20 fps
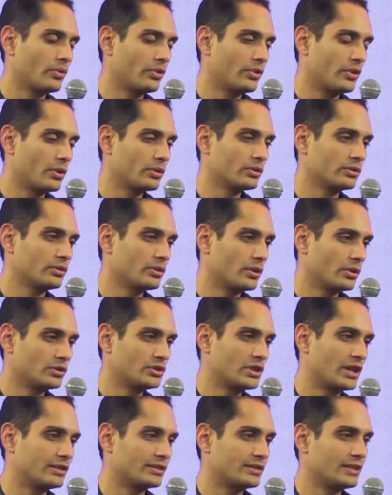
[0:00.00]
those
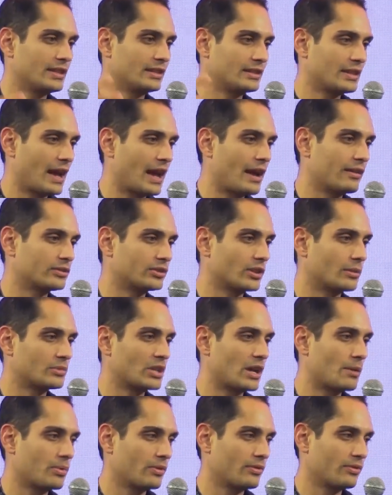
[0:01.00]
chains need to have some
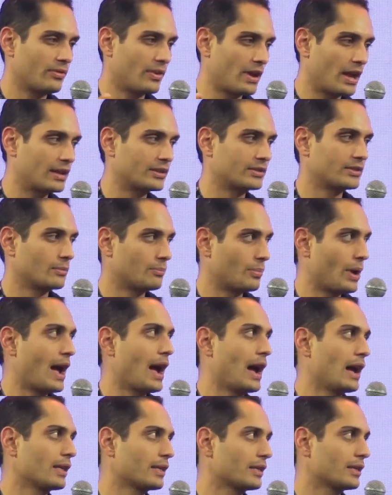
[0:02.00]
type of exit
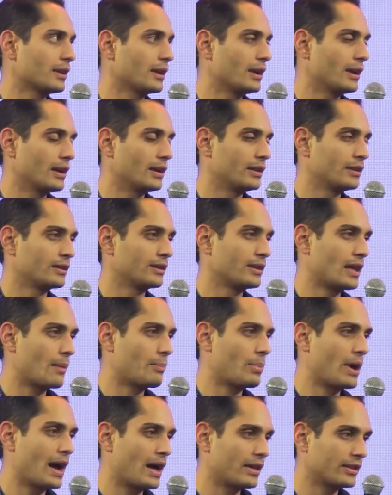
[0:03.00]
path, and
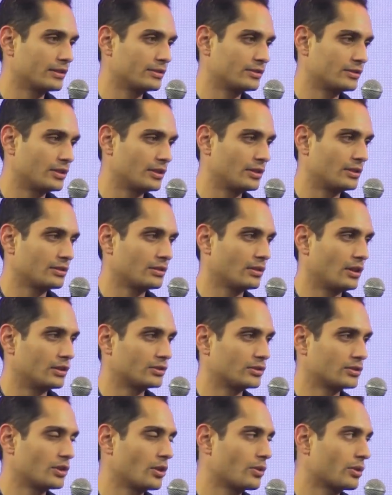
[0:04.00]
that path is to
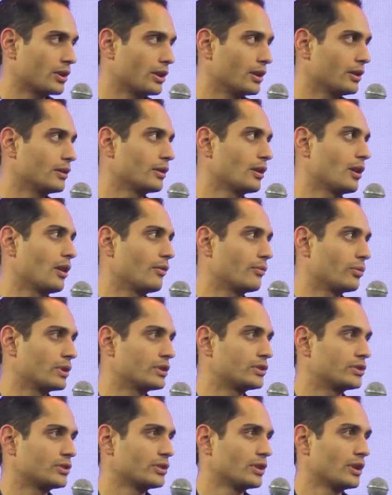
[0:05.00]
launch a token, of
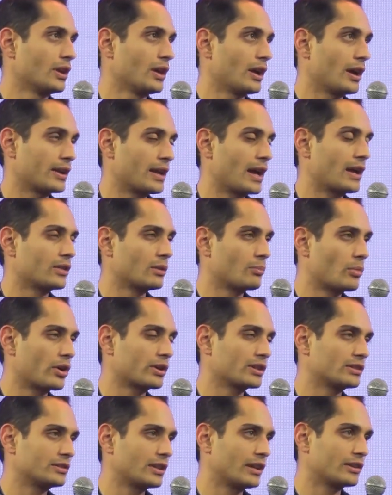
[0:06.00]
which, again, the
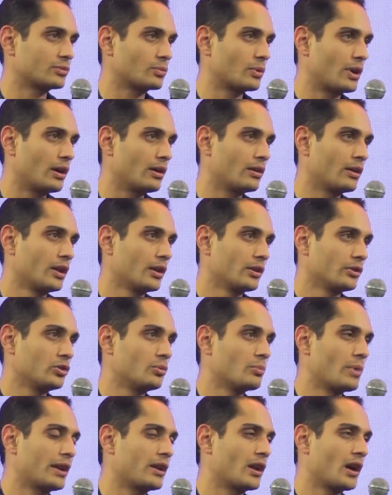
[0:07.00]
market says, well, you
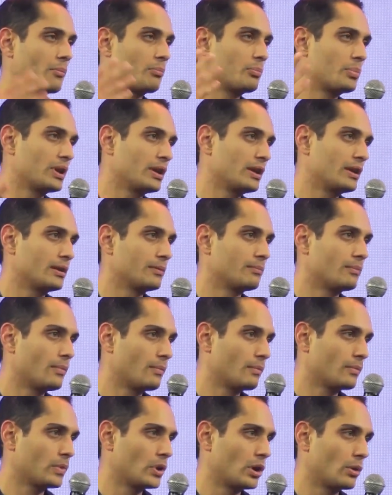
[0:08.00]
might not be
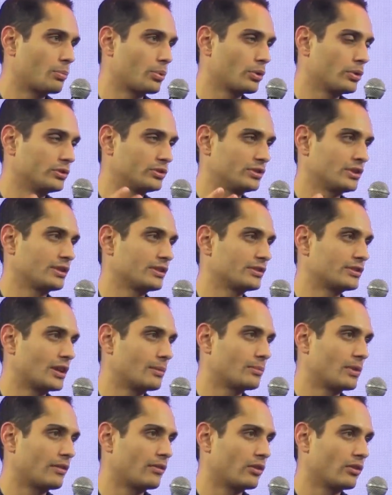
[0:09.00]
producing the
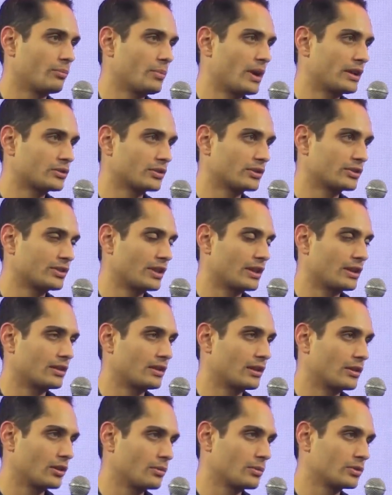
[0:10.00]
same level of metrics that
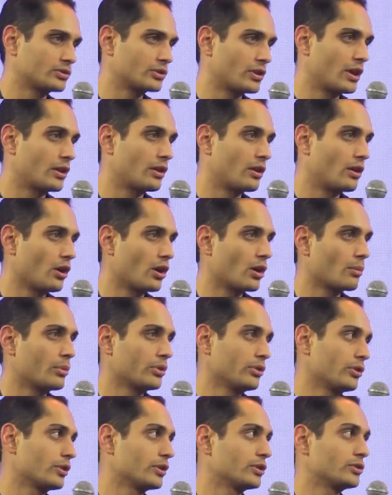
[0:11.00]
Ethereum or Solana are,
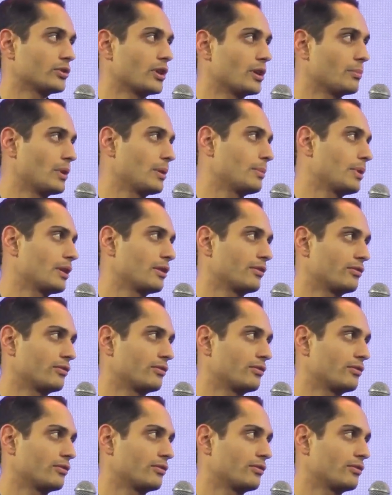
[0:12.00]
but you're going to trade maybe at